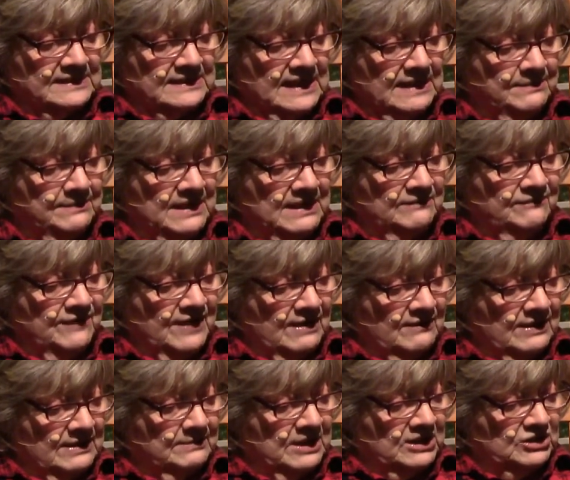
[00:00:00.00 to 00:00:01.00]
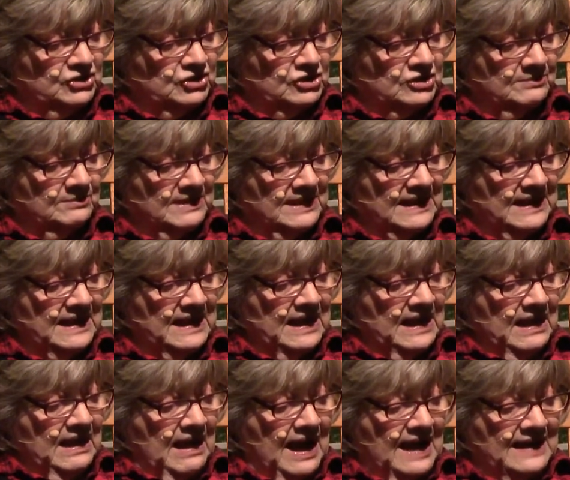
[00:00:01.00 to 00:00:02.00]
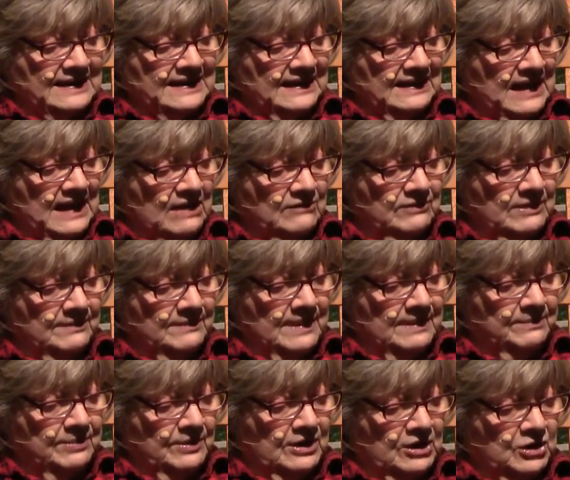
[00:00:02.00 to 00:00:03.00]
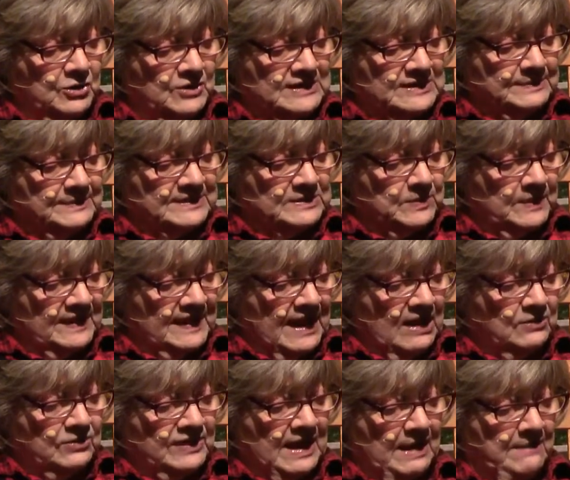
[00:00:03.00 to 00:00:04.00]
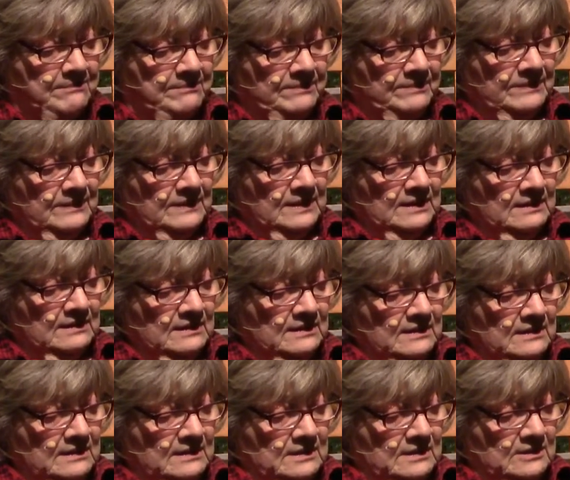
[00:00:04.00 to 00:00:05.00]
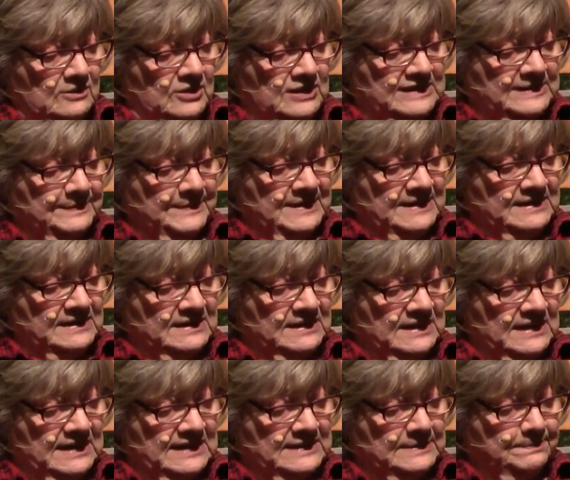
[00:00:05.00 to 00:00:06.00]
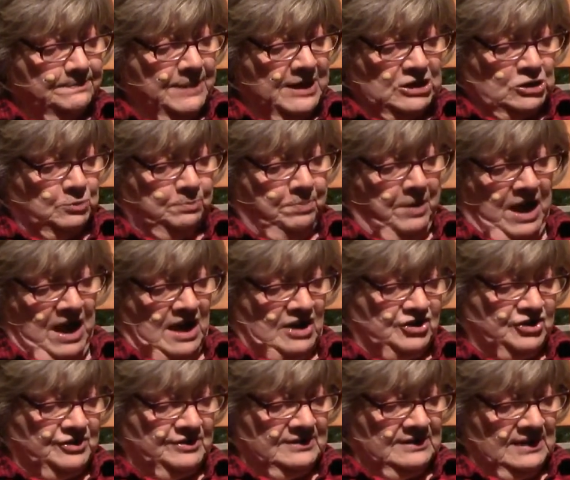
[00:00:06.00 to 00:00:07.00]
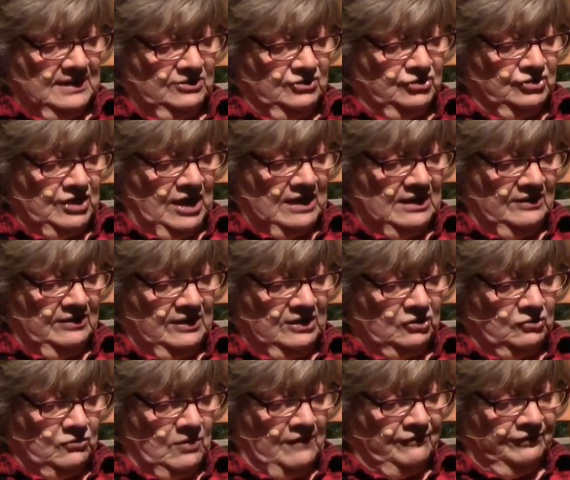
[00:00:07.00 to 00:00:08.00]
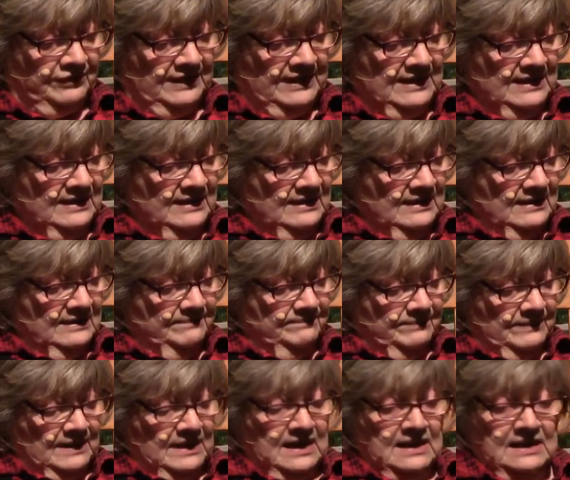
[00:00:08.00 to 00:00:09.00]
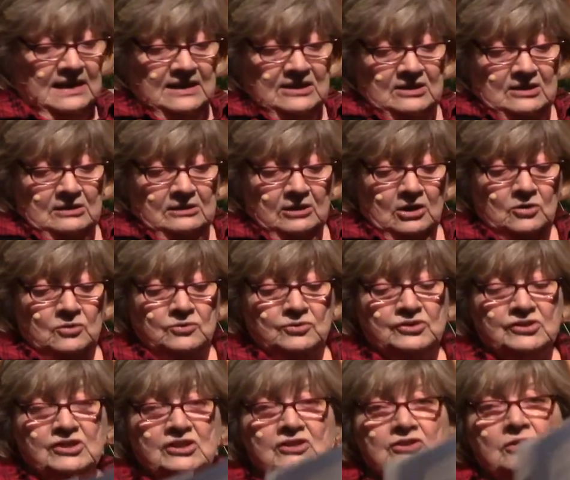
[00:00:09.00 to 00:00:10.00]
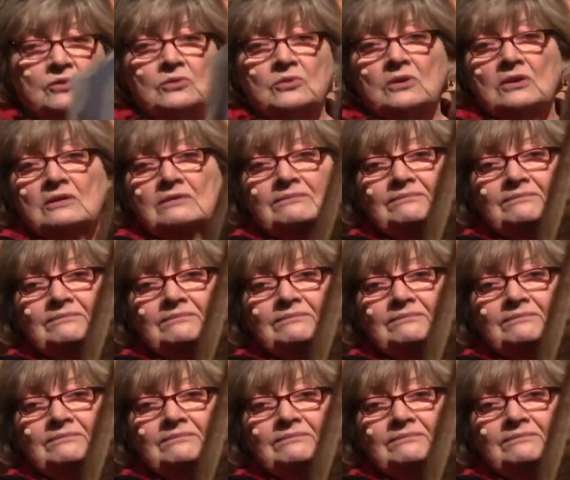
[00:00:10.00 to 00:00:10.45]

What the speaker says: They mean very much to me. I cannot remember a Christmas without them." "Christmas is pish-posh," said Jonathan gruffly, and he closed the door.